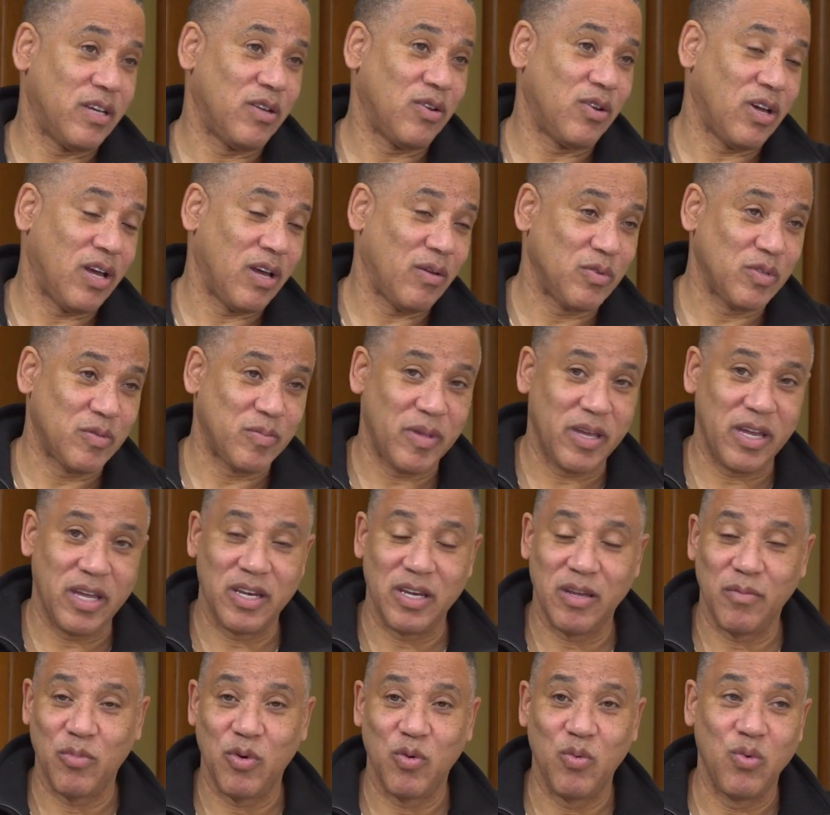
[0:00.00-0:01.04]
And I was
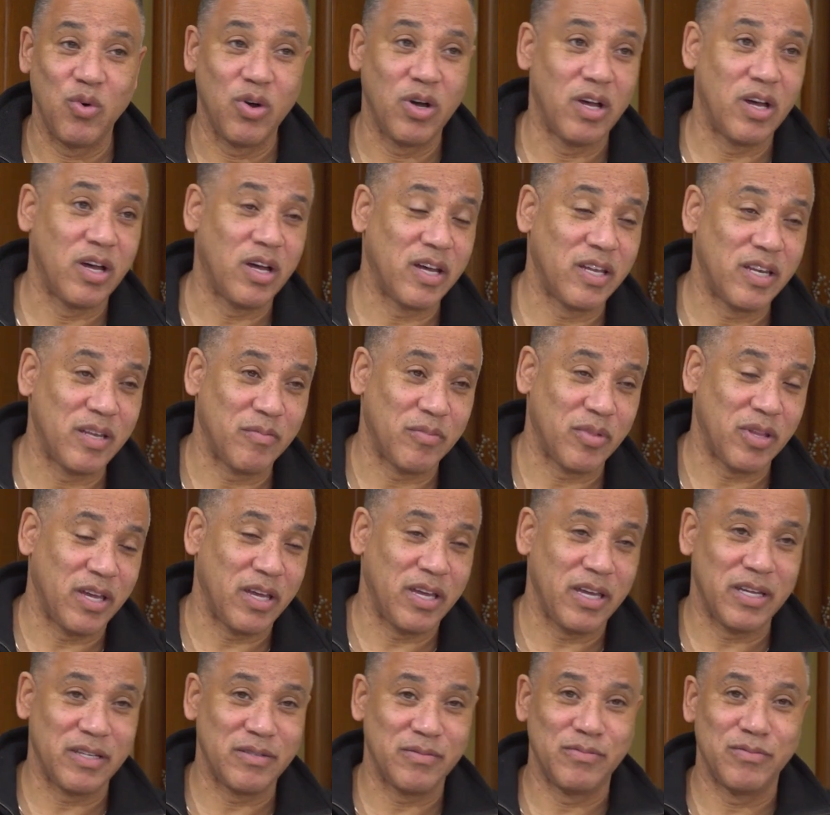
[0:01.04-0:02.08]
playing number 1 and
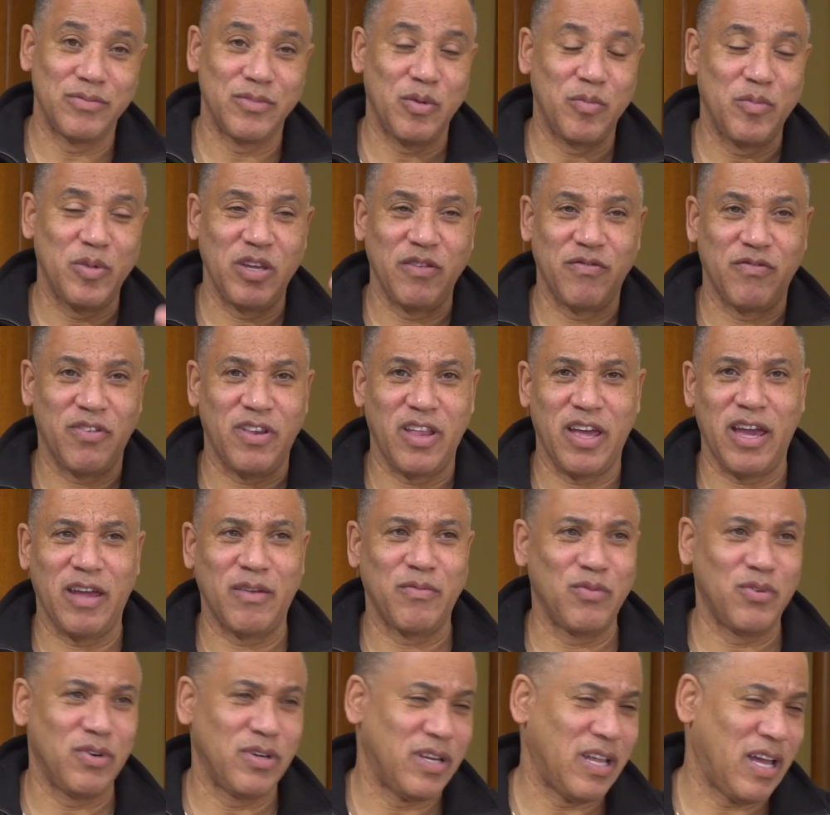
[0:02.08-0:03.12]
playing the B
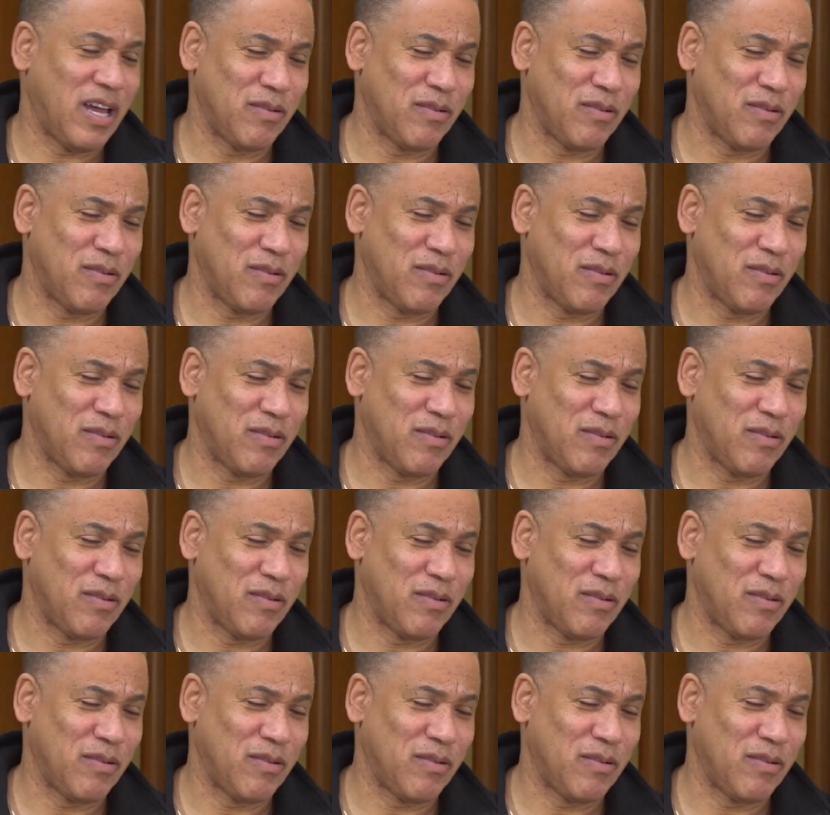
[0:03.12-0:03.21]
flat one.